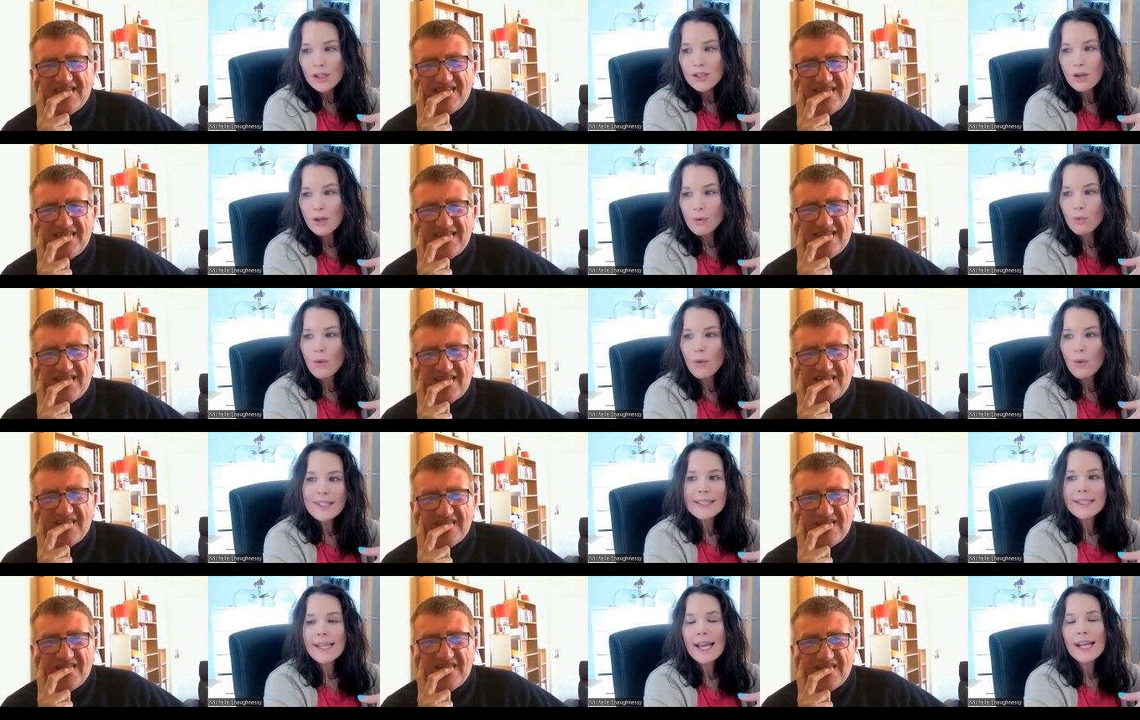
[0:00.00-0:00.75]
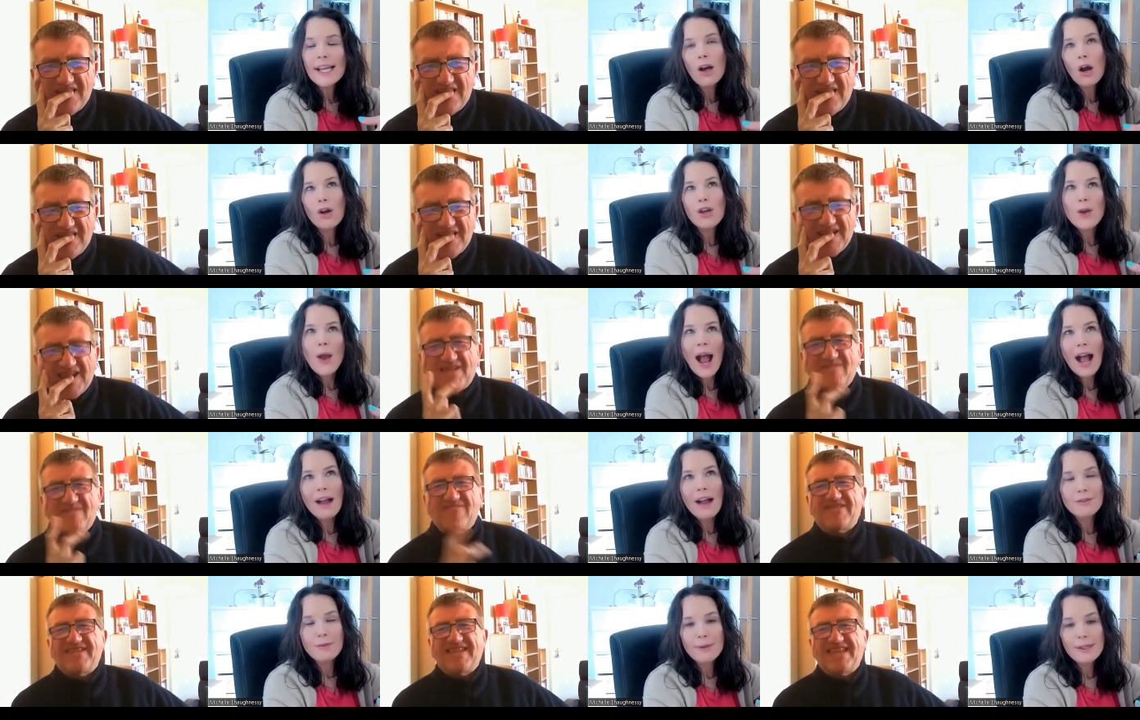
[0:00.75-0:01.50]
Speaker 1: So it wasn't like, oh, you
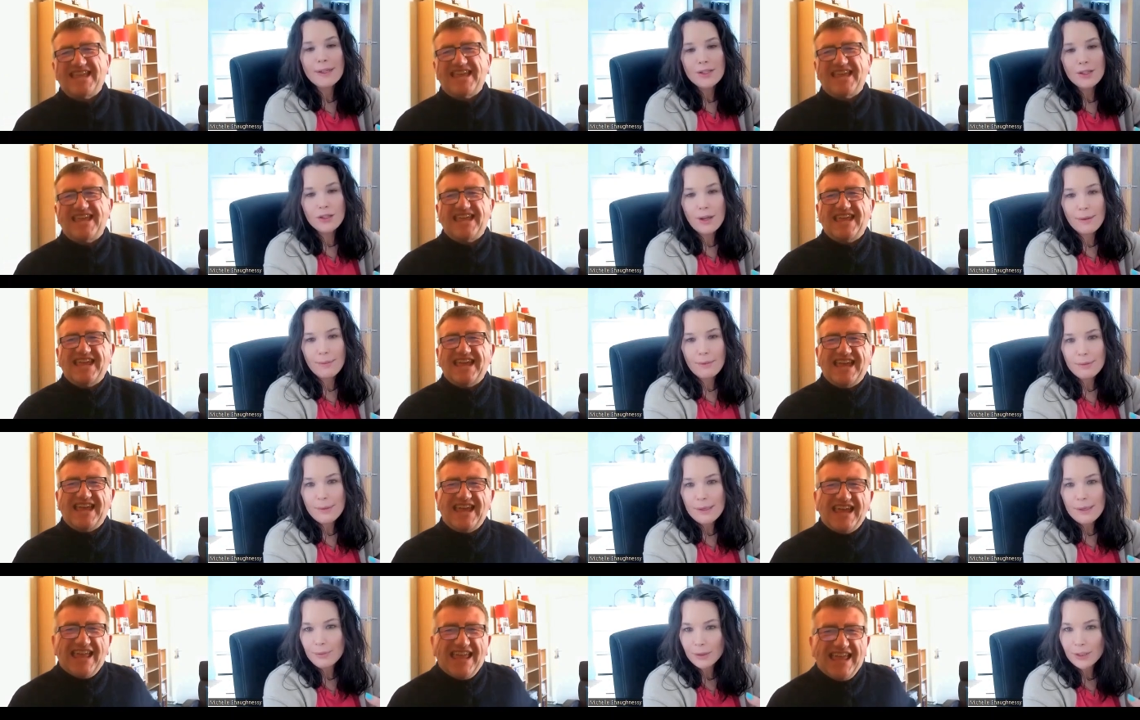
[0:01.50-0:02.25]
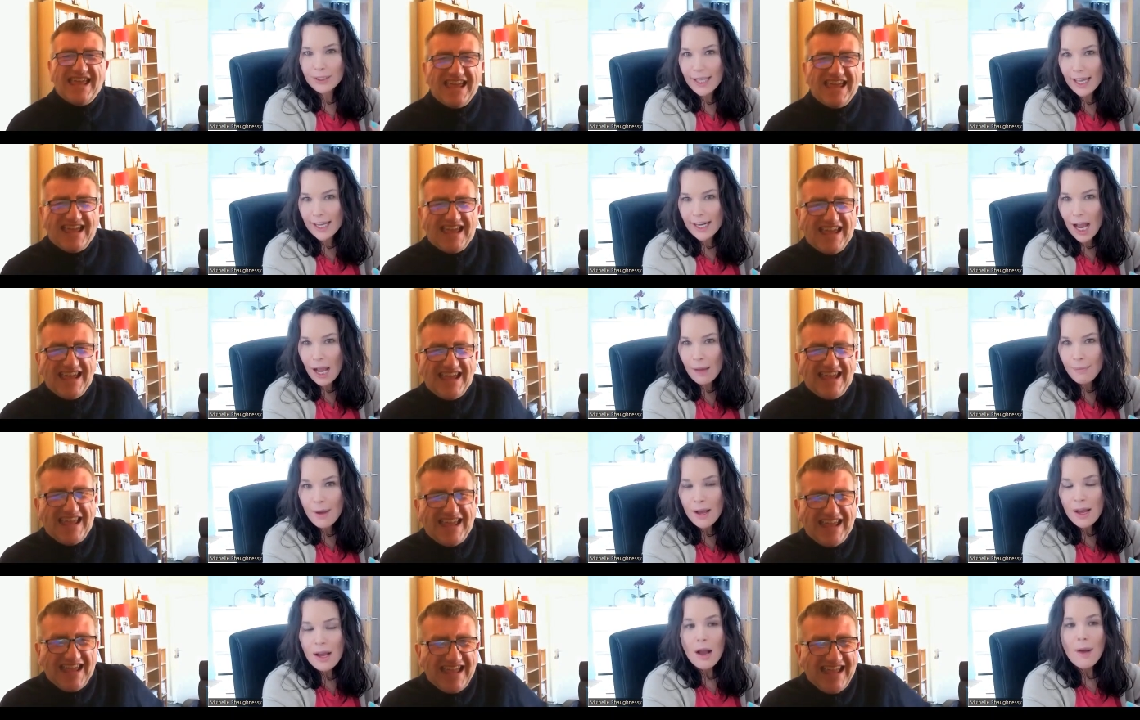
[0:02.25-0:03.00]
have to bring a certain number of people to get up,
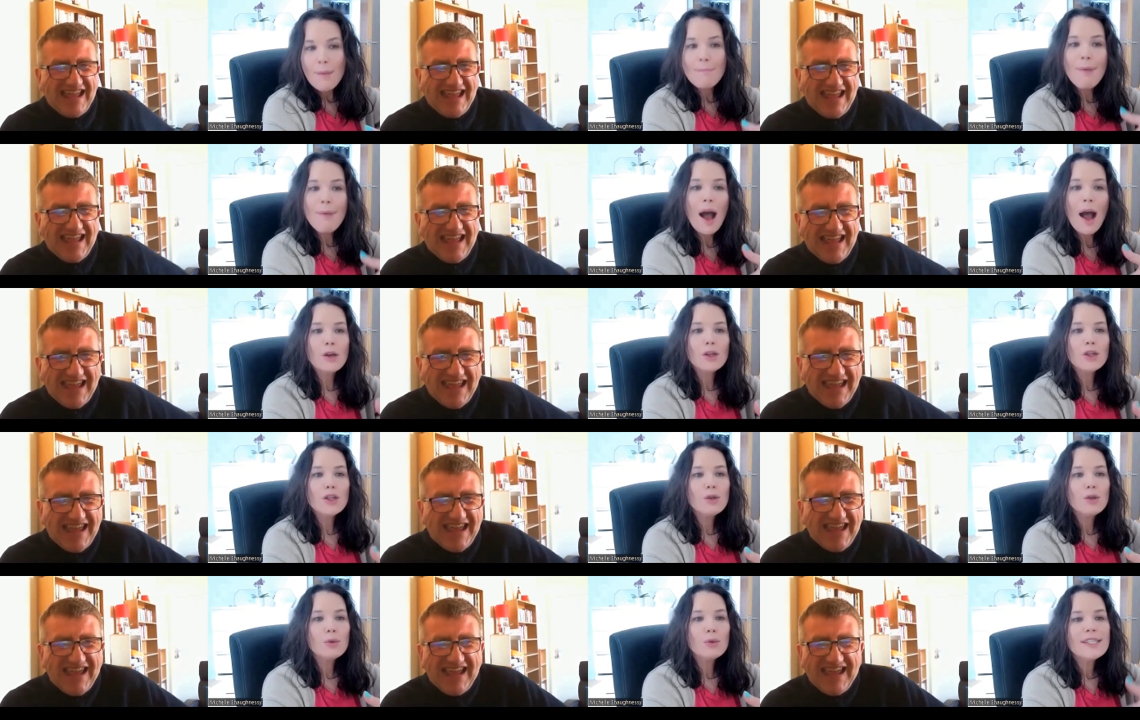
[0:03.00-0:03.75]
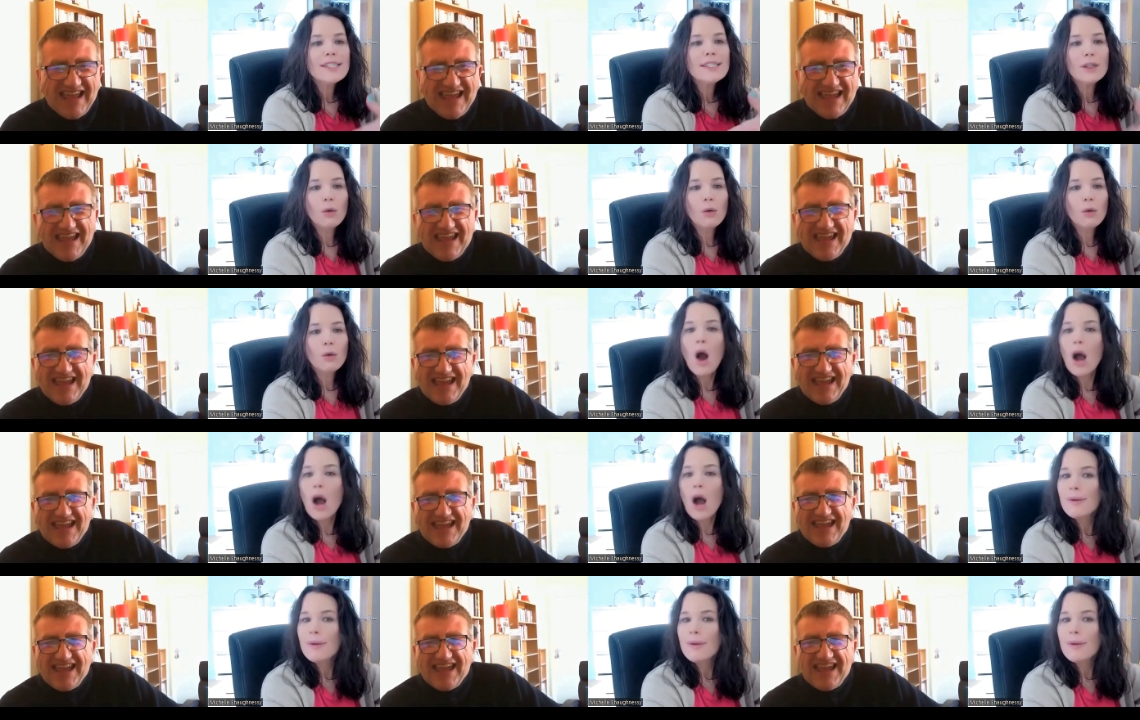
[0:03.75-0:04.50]
but you would still want
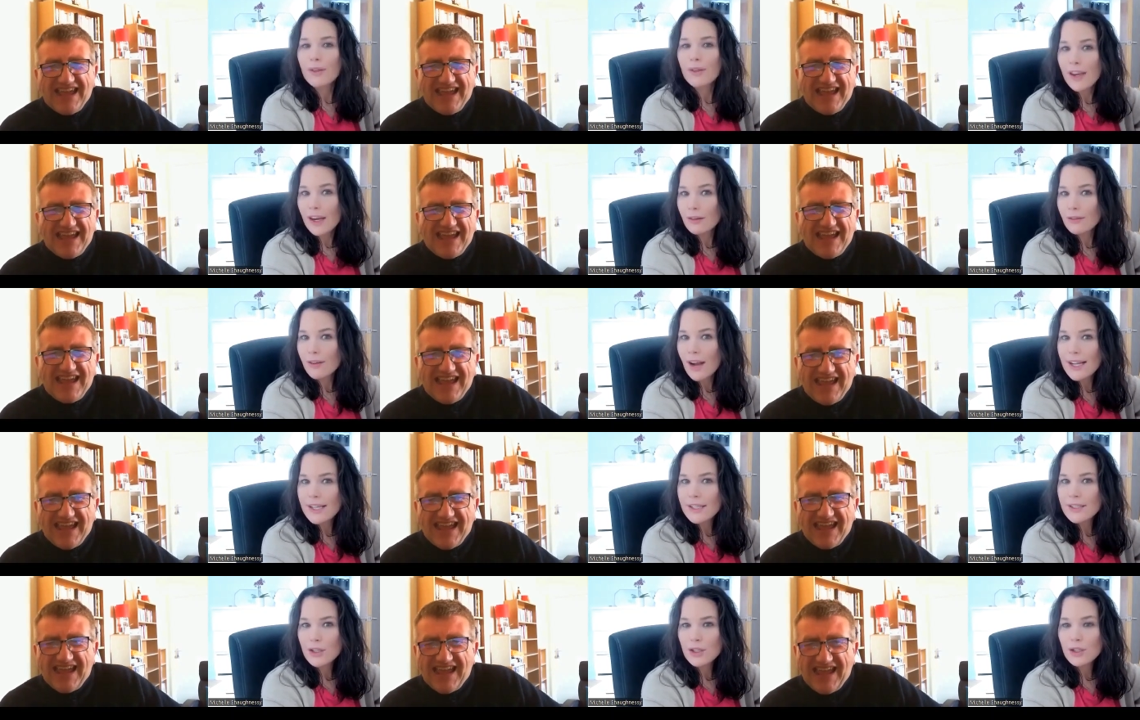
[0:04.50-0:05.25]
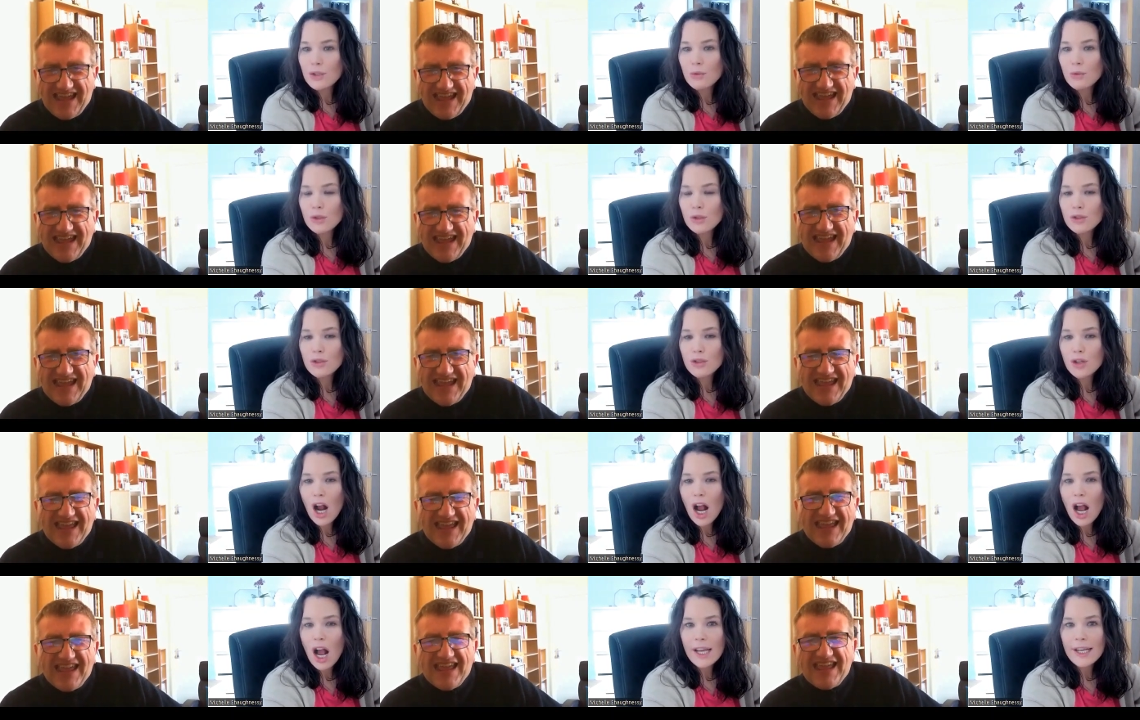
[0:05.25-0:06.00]
people there, right? So you would
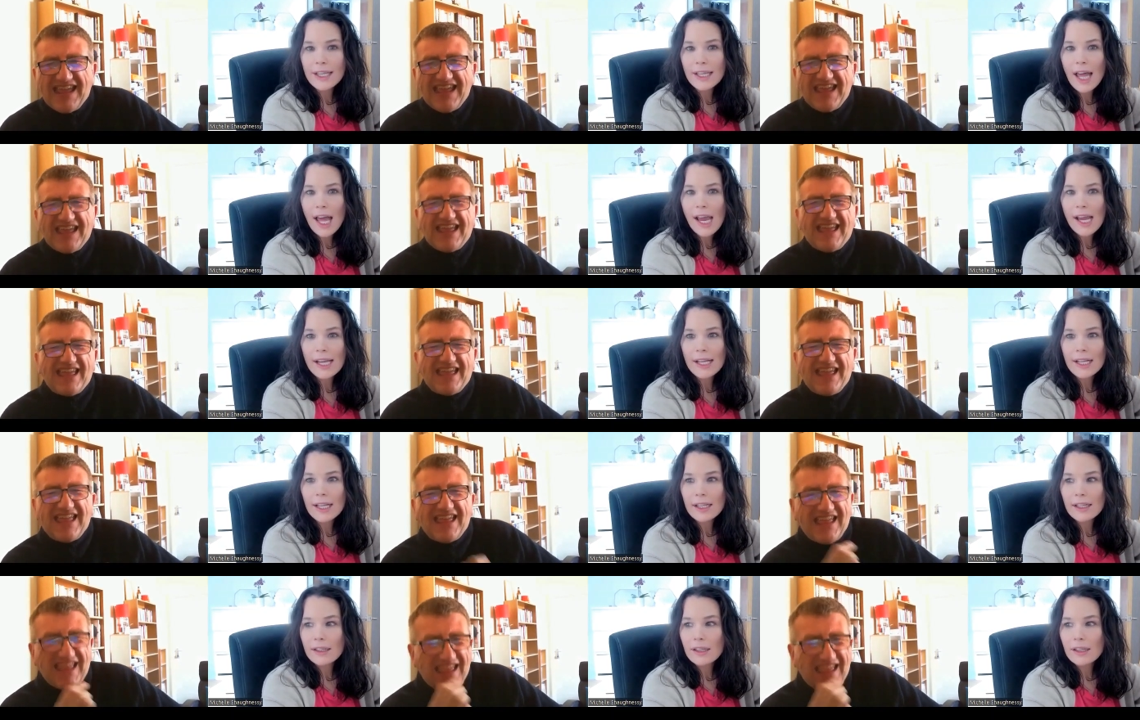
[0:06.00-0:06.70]
try to like,